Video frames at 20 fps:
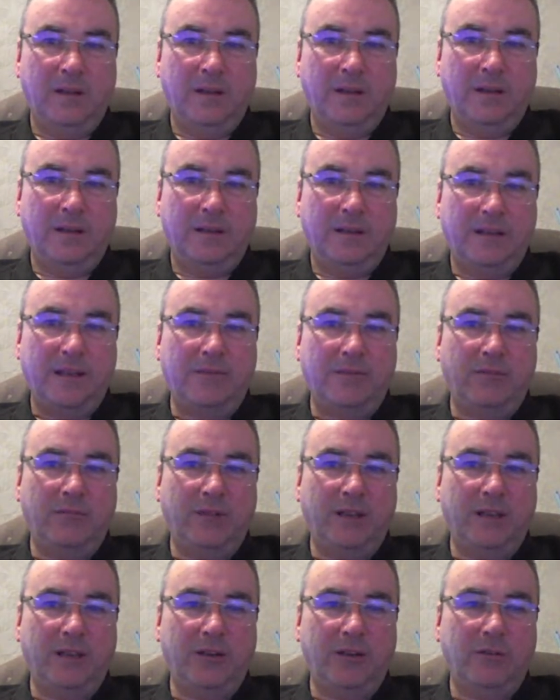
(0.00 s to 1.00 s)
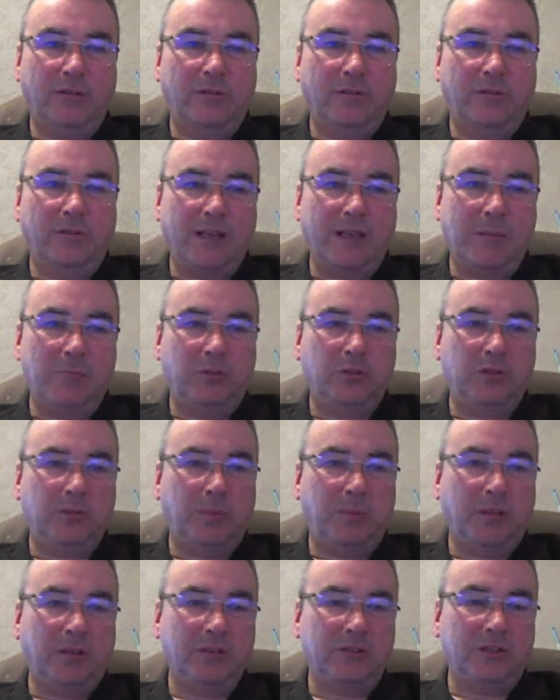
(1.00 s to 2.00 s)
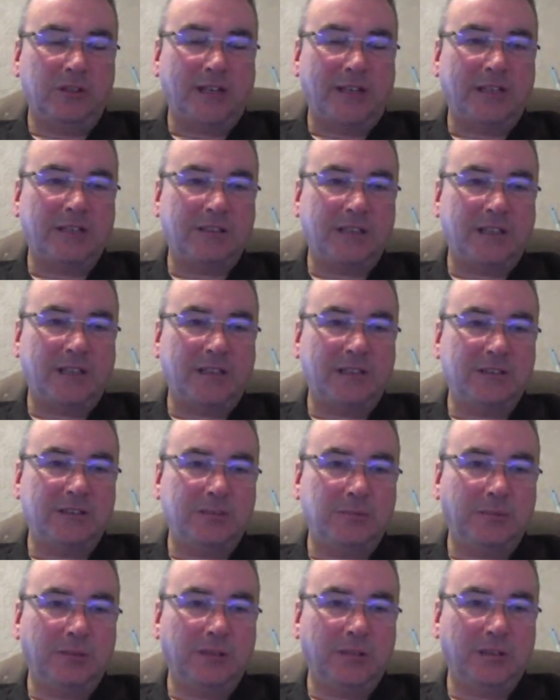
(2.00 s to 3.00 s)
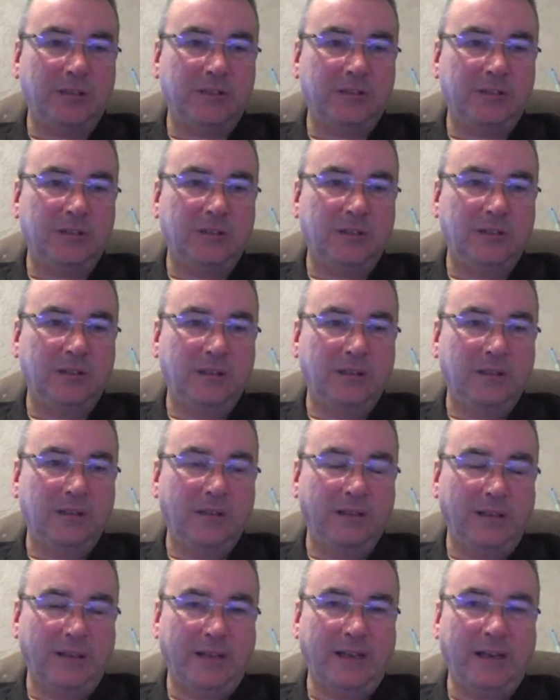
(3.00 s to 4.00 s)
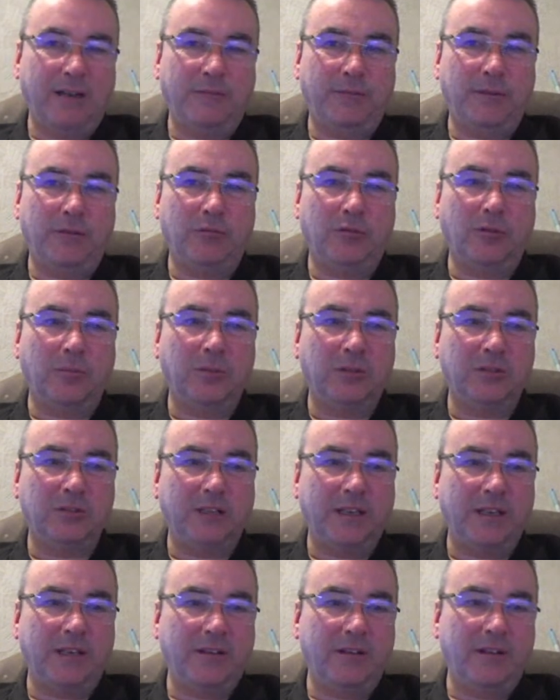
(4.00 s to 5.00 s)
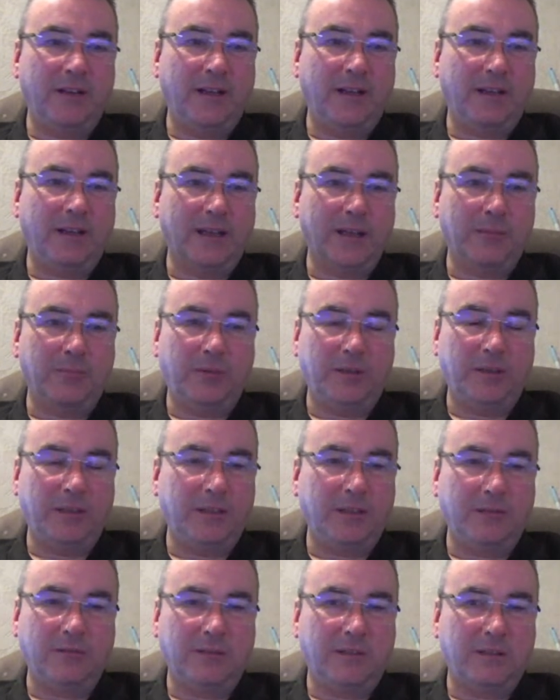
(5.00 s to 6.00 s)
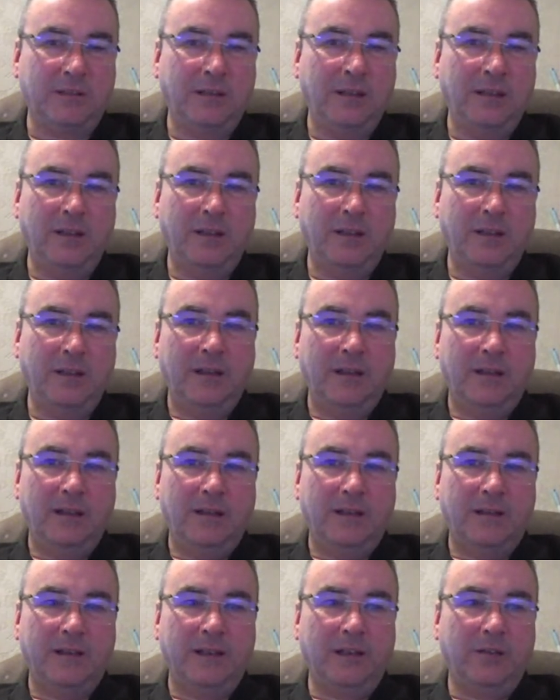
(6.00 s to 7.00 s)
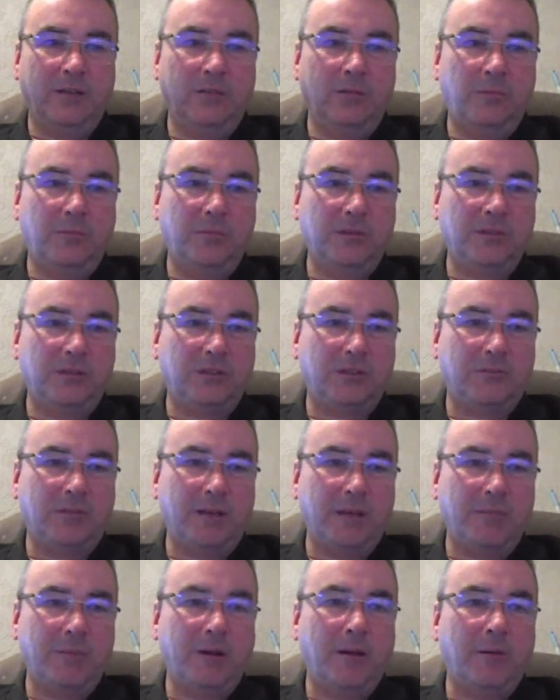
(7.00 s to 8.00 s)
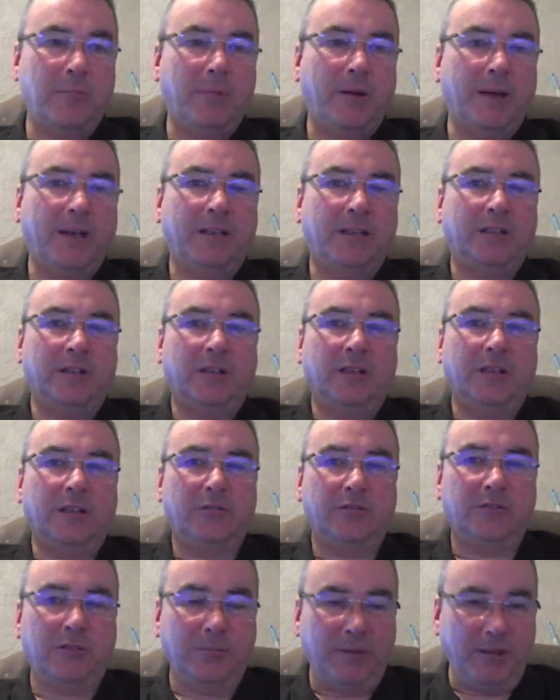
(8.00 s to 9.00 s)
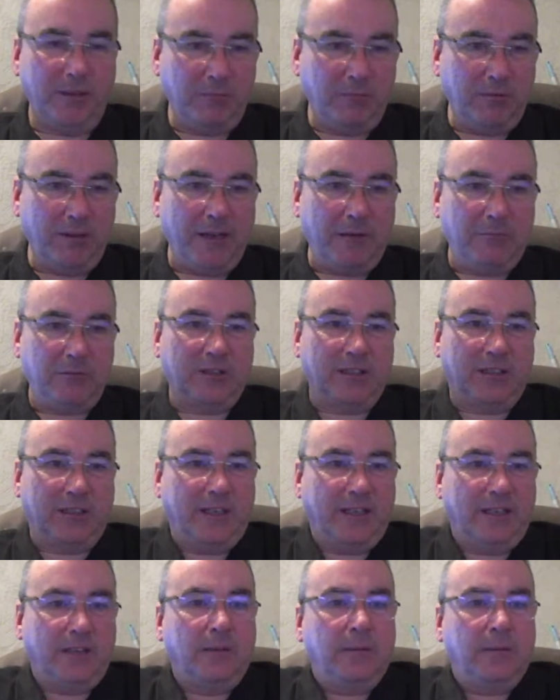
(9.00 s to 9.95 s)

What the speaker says: never really enough to get much beyond jack size, to be honest. You get a few doubles here and there, but you don't get the numbers of £20 pike that there used to be when I was a kid.